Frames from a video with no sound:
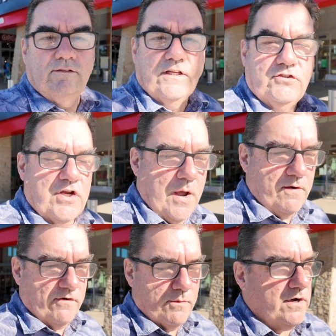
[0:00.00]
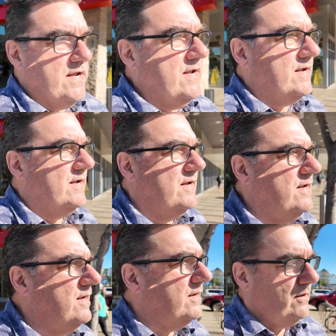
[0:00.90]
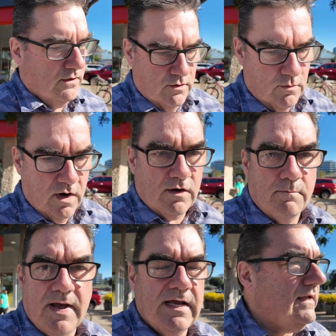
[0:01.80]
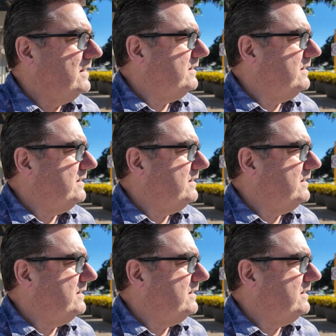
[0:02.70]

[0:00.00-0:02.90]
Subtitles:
Xin chào everybody, welcome back.